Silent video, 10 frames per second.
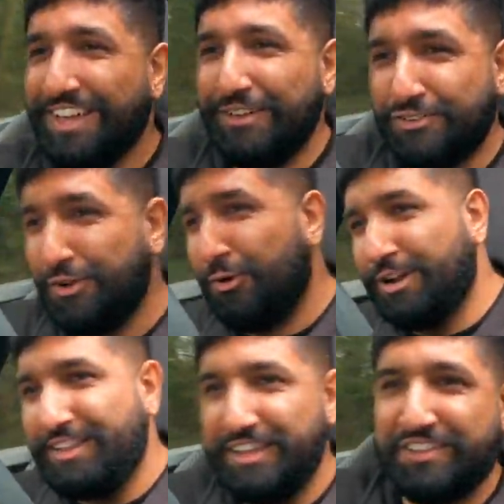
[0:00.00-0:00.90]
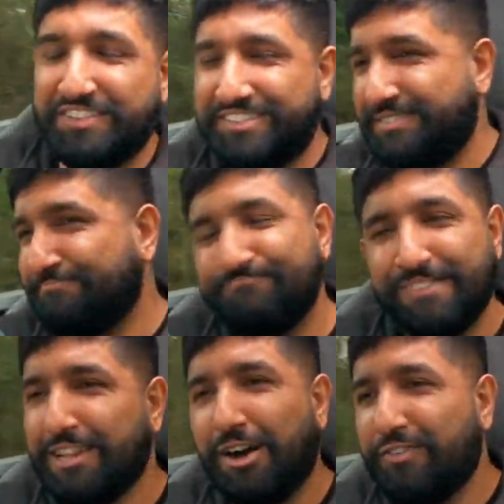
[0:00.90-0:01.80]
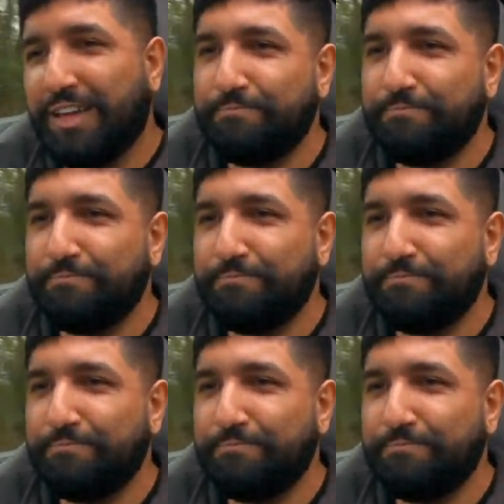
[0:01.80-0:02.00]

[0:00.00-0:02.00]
It's doing all of this. Love it.